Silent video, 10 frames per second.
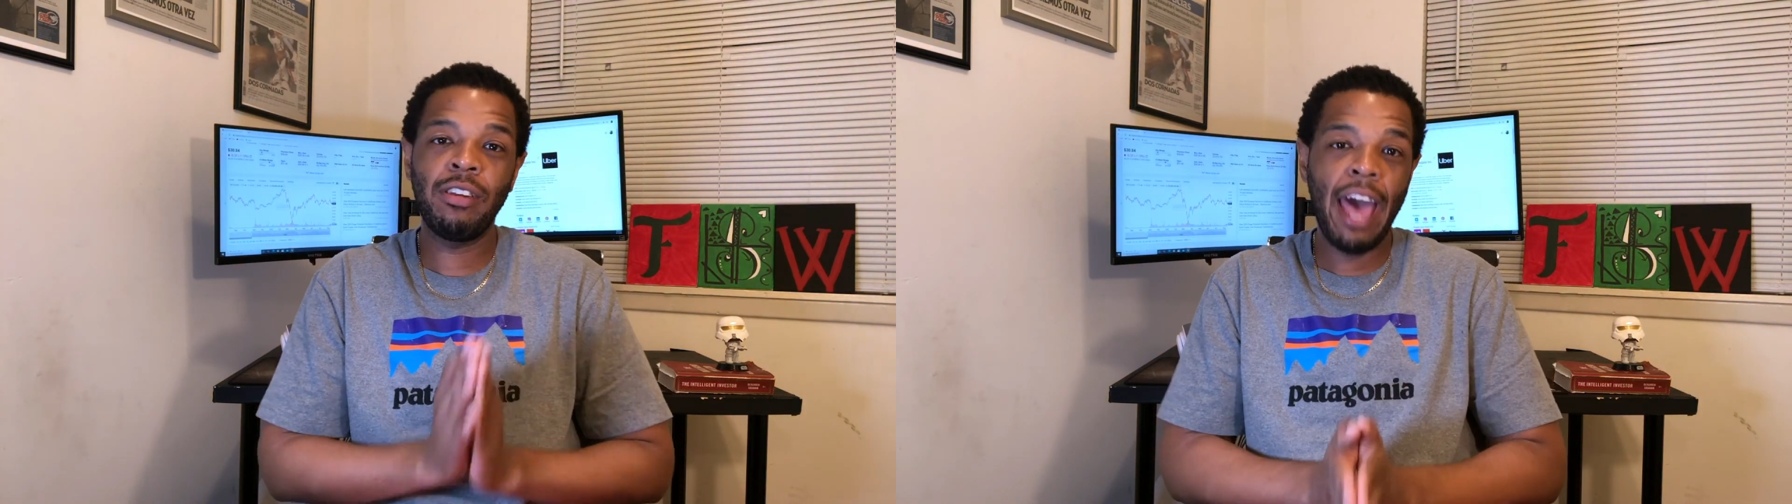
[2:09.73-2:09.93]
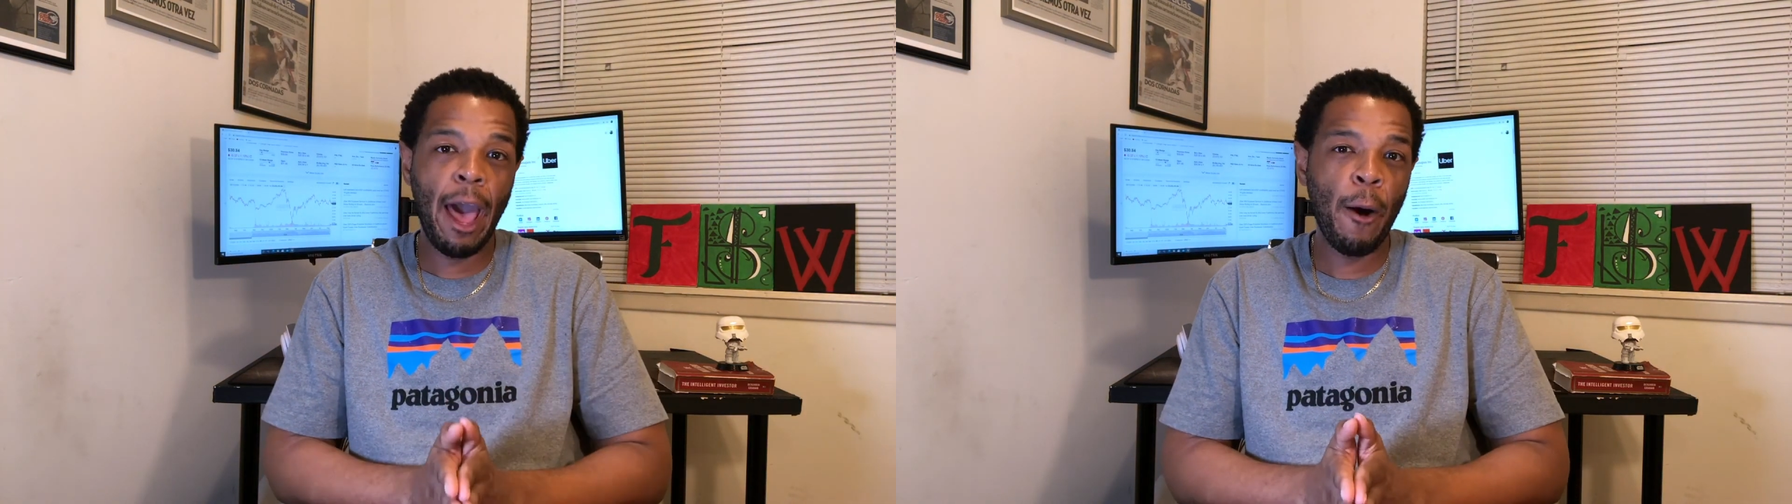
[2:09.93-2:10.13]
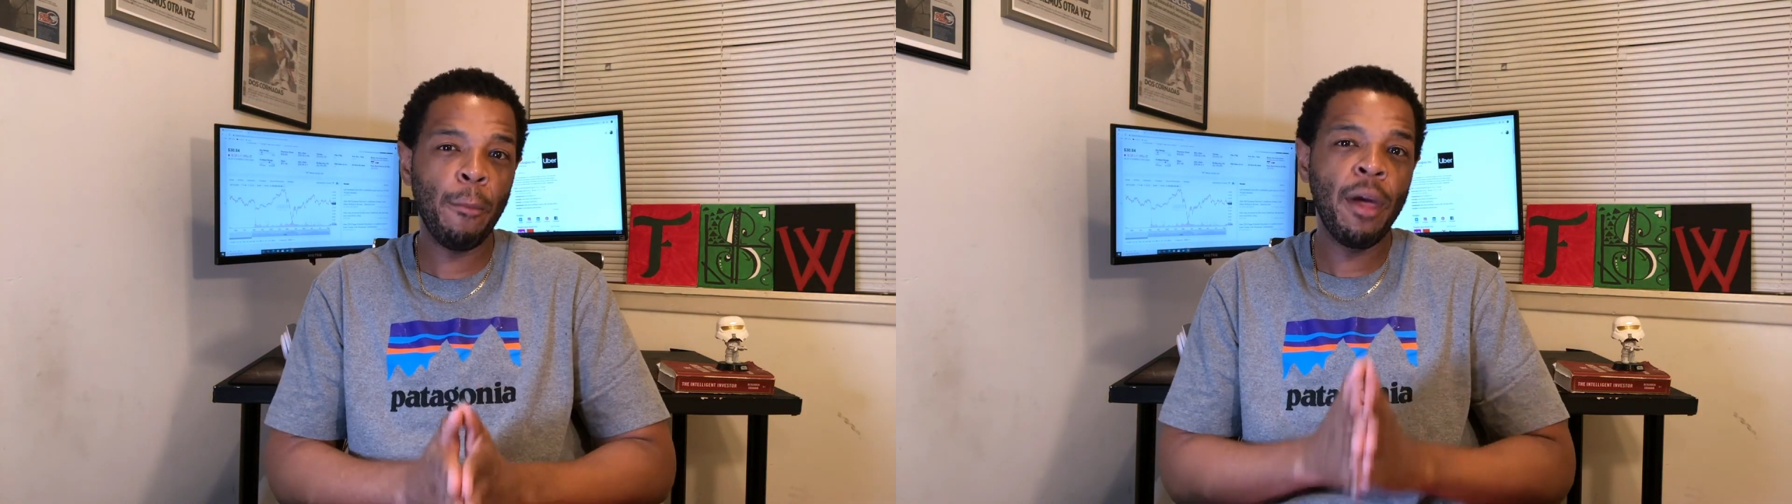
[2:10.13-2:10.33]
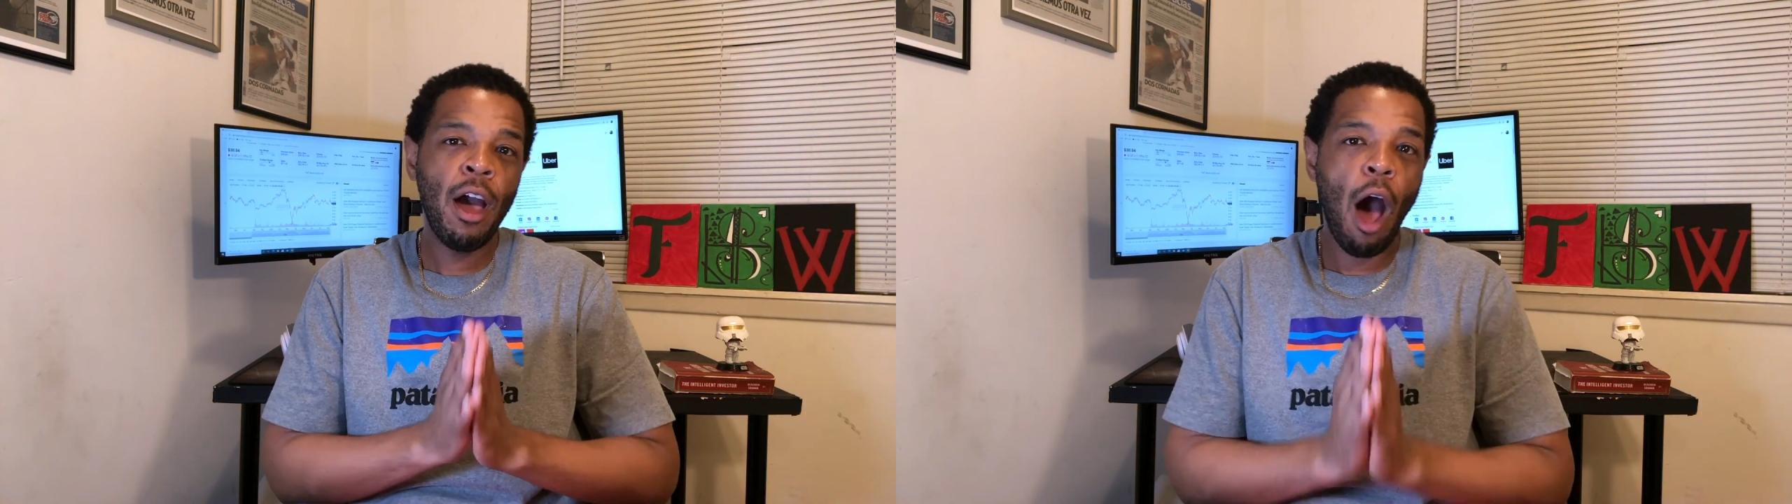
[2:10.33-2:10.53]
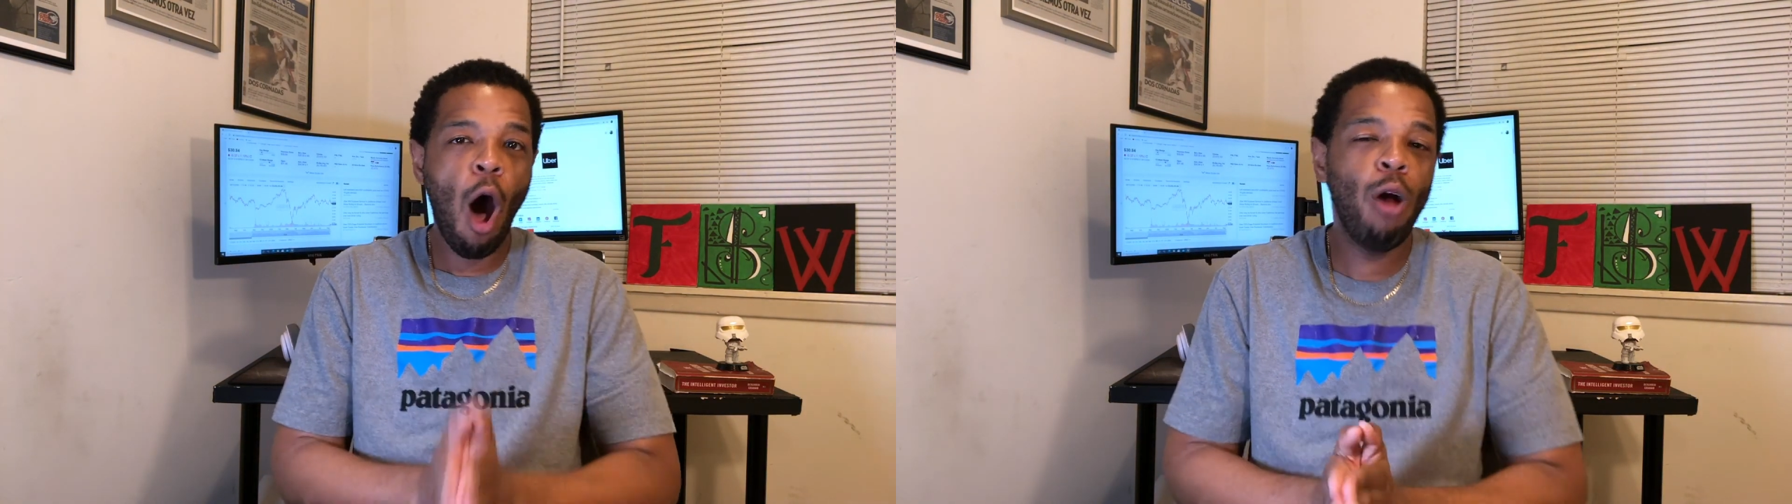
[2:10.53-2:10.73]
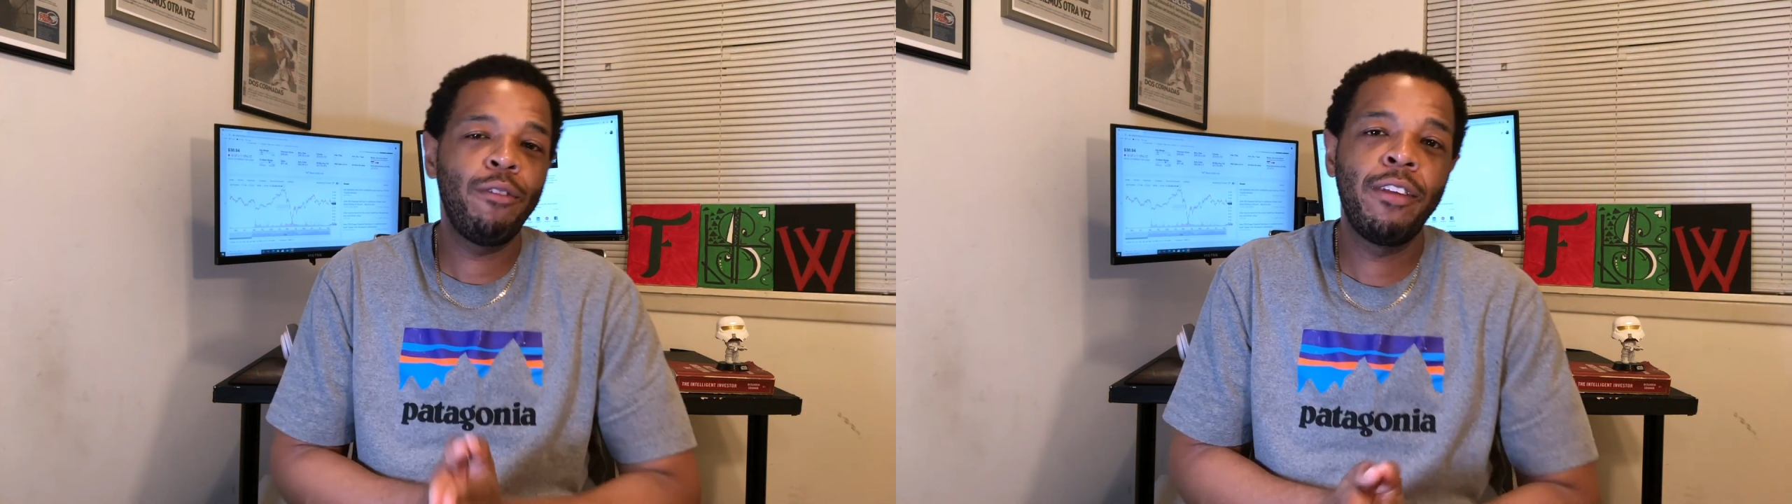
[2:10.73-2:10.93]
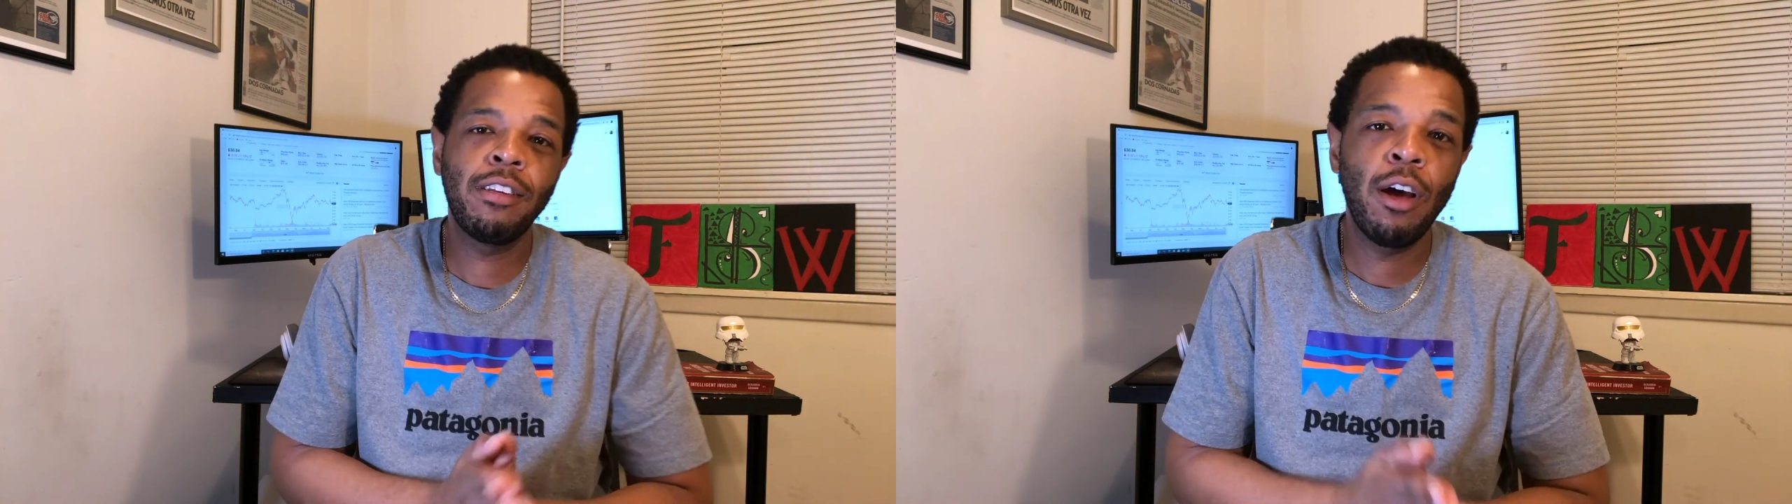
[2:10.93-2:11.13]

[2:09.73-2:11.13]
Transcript: Now, all of this